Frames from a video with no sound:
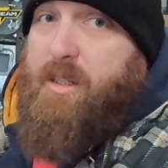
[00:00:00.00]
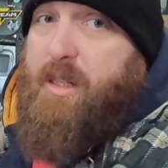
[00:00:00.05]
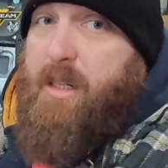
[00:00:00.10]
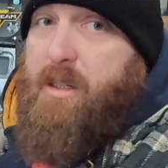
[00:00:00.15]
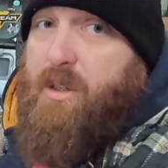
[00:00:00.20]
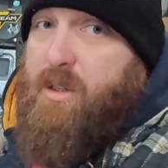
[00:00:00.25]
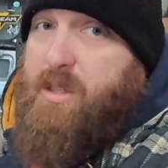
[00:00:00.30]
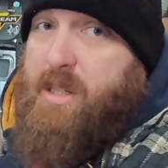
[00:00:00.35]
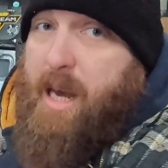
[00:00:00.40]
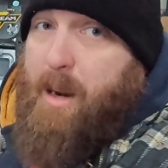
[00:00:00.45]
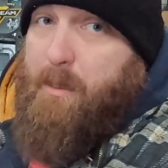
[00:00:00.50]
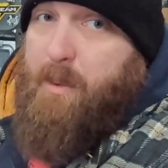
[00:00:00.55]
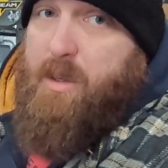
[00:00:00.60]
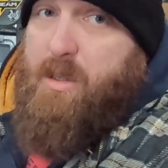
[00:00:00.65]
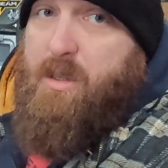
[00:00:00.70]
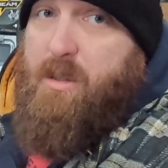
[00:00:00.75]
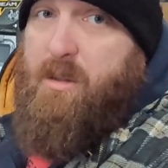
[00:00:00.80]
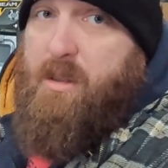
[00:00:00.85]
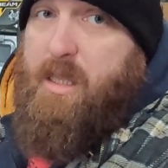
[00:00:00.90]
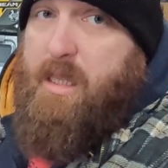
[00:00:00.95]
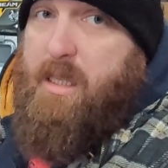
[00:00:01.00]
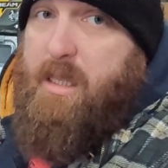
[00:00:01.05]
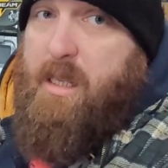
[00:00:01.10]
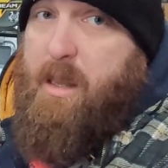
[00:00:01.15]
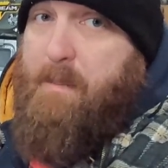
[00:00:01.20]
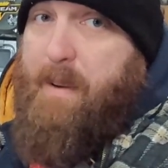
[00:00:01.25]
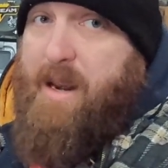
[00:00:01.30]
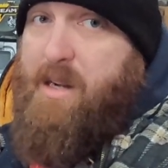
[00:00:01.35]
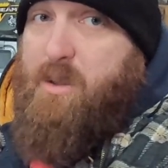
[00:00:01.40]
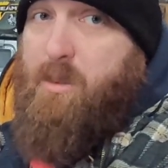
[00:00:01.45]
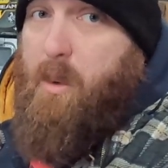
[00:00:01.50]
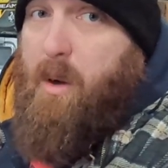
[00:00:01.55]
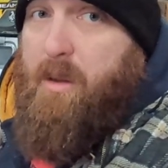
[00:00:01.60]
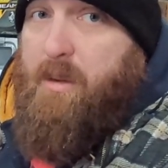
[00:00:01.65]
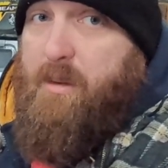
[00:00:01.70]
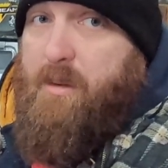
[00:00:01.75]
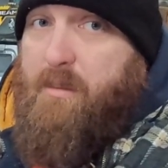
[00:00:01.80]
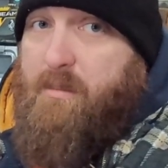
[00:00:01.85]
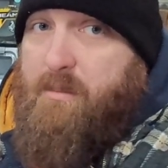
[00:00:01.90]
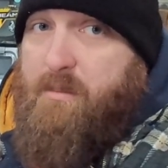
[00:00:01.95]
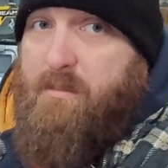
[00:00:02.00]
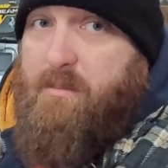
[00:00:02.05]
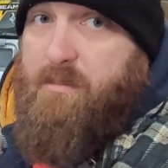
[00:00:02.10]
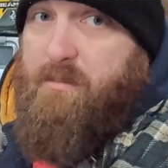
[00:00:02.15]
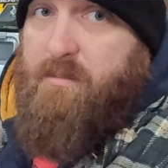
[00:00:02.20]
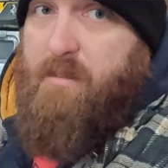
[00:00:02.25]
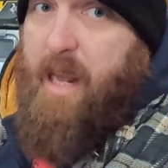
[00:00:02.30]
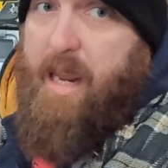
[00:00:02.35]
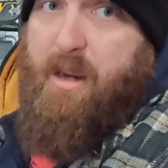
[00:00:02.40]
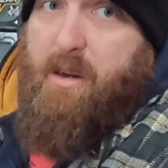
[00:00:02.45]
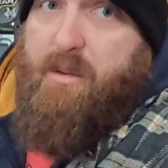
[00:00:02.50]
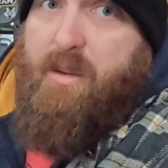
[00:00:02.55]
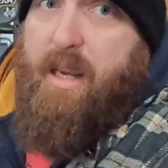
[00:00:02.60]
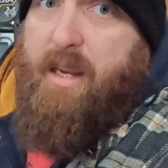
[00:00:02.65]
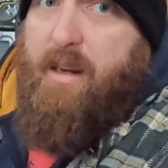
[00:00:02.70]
he did because that was the best one that he could